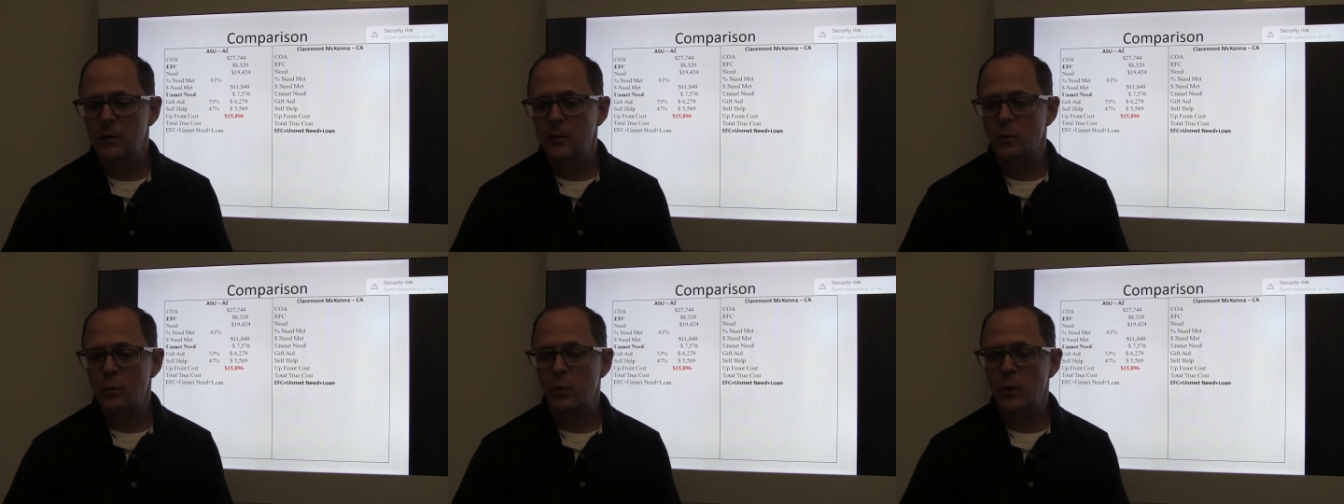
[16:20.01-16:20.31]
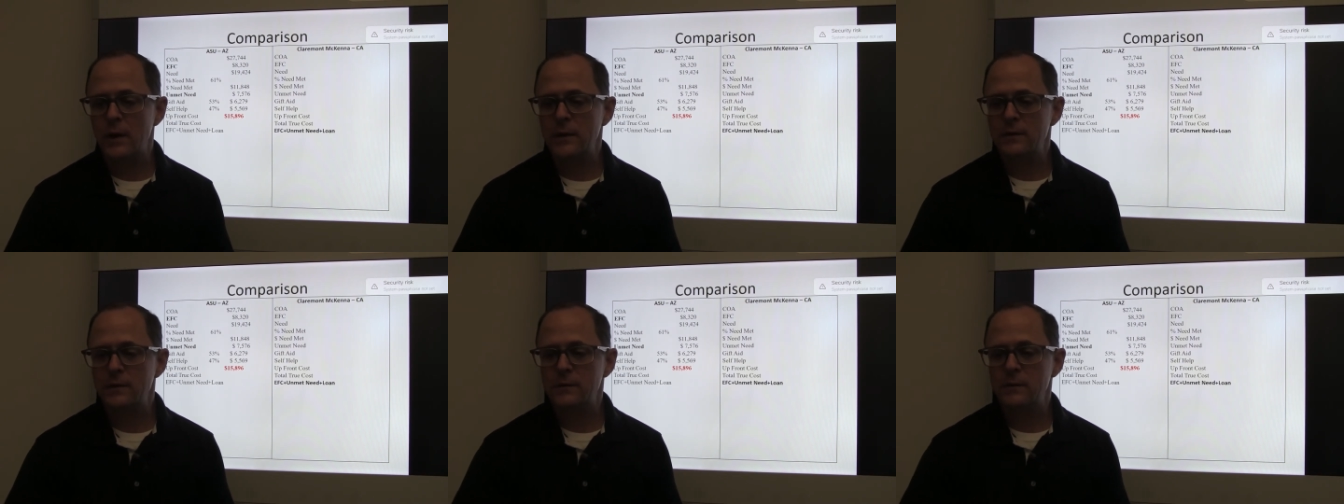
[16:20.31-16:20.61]

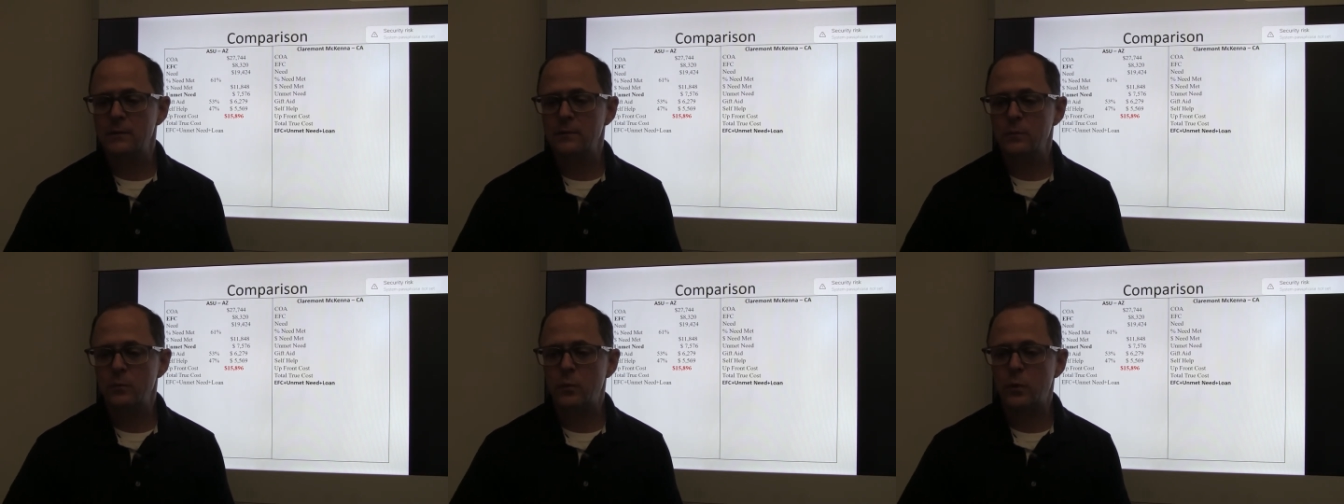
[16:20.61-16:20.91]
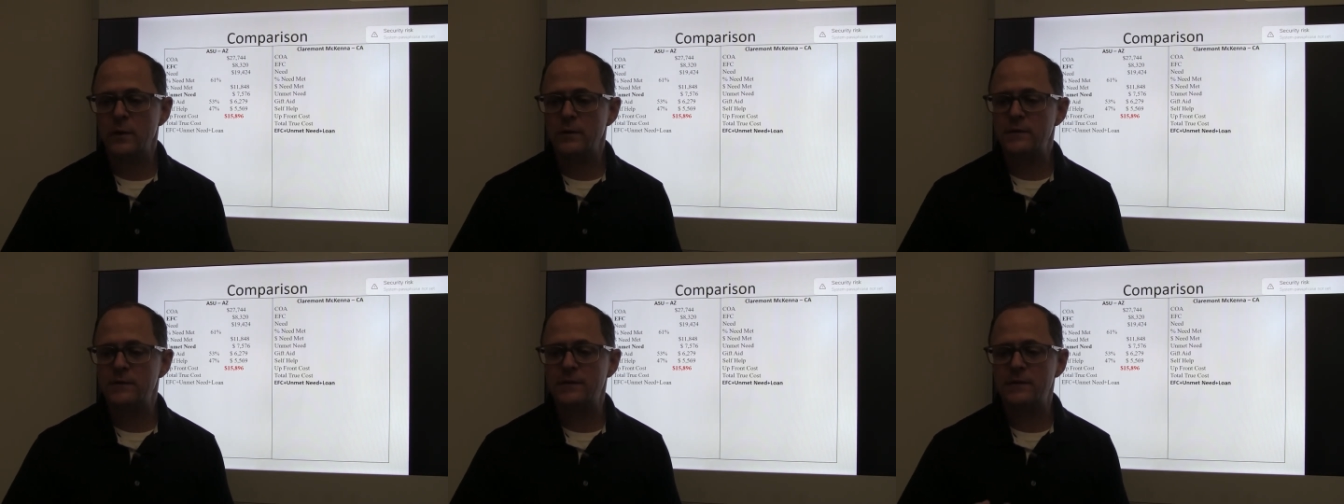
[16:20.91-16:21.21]

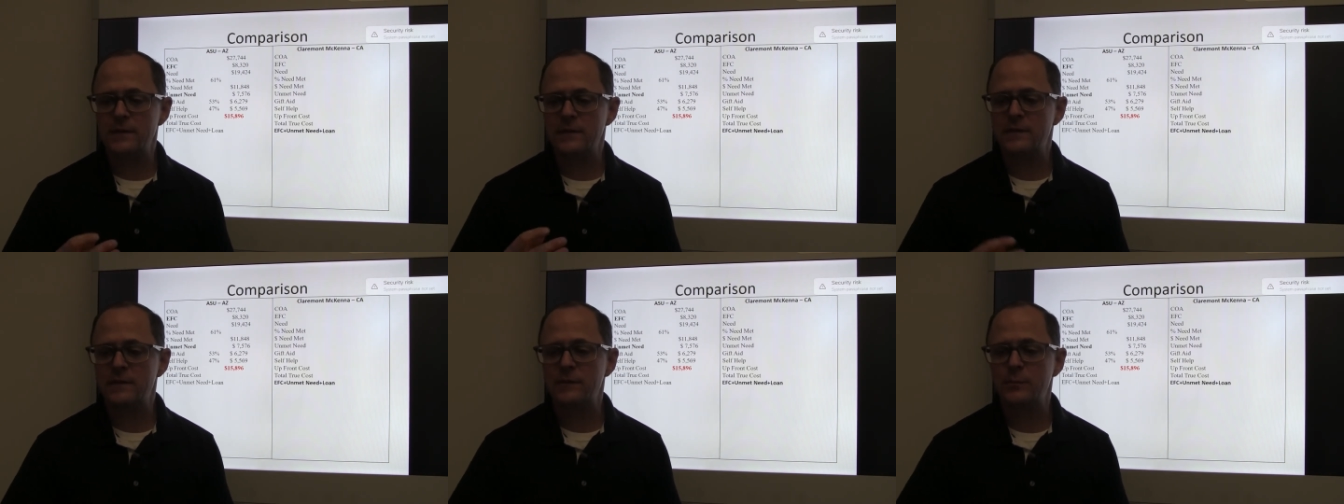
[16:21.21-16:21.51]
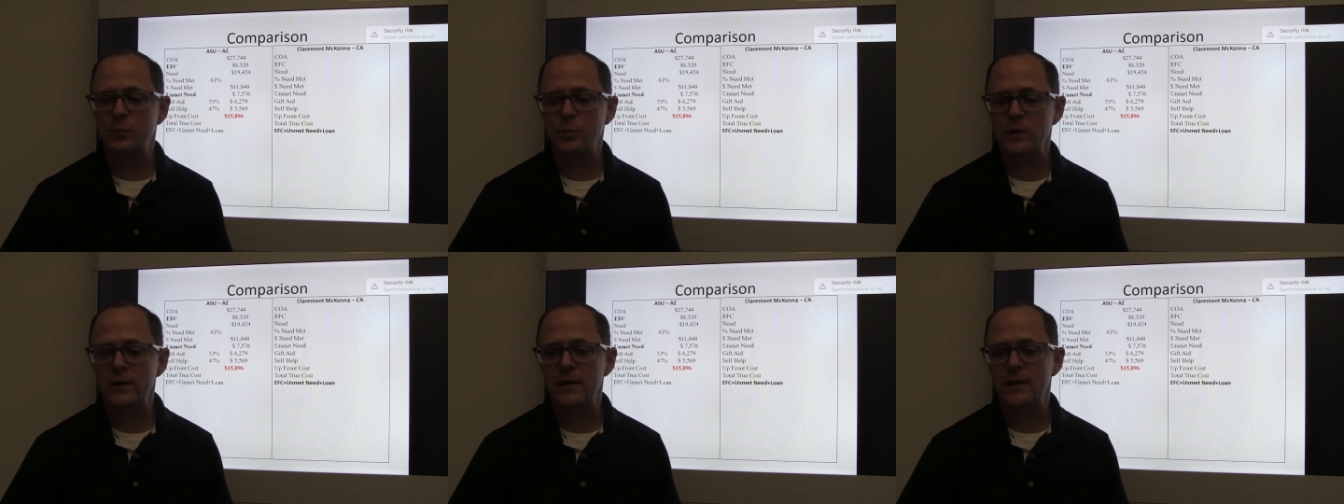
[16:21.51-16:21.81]
what's the
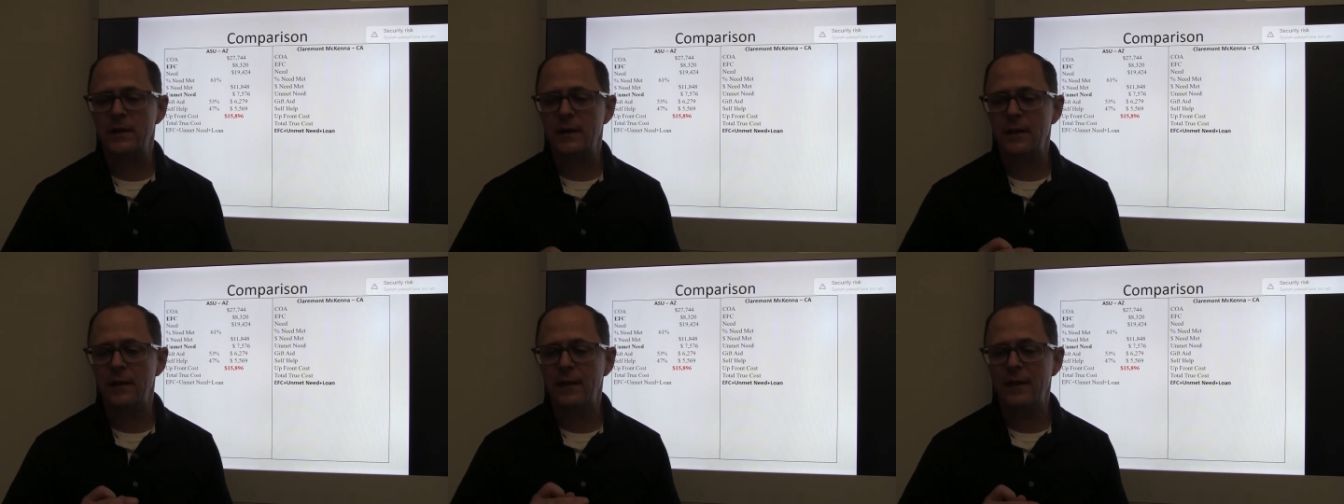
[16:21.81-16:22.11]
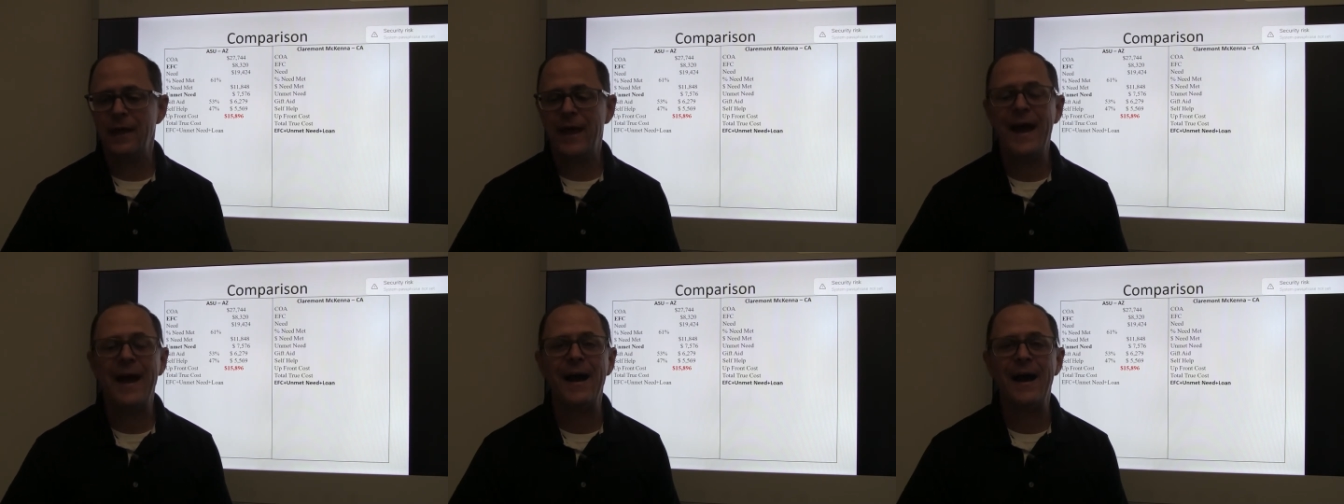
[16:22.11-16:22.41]
split on
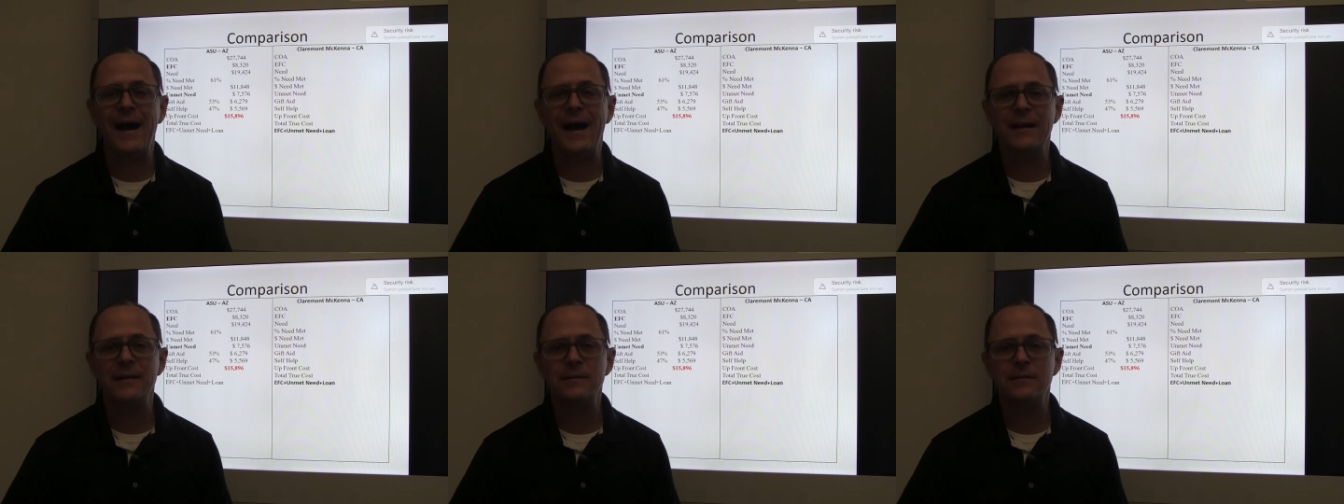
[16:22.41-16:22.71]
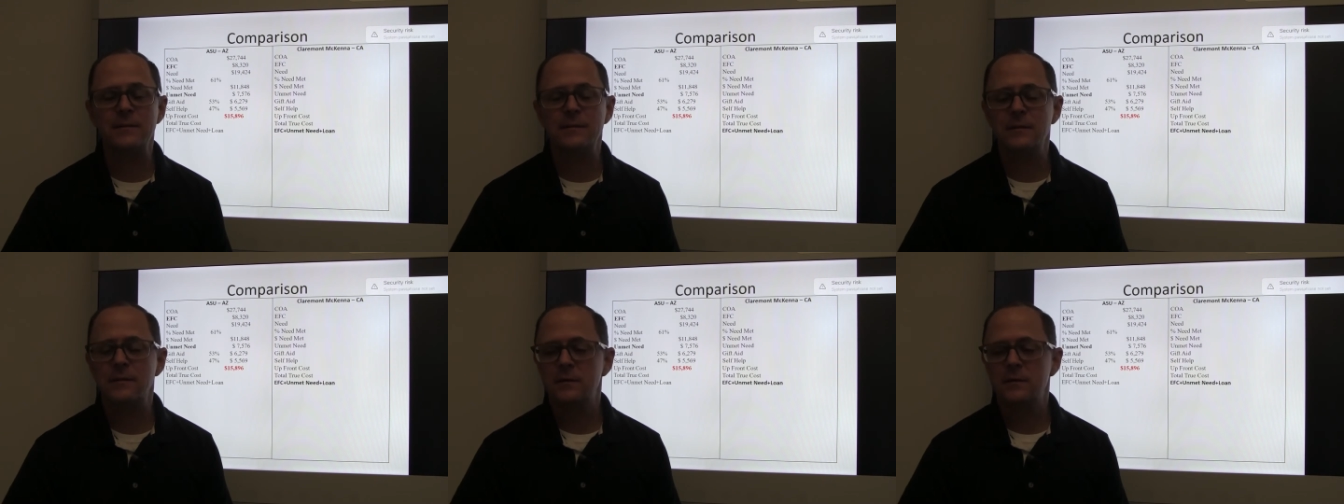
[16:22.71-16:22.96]
that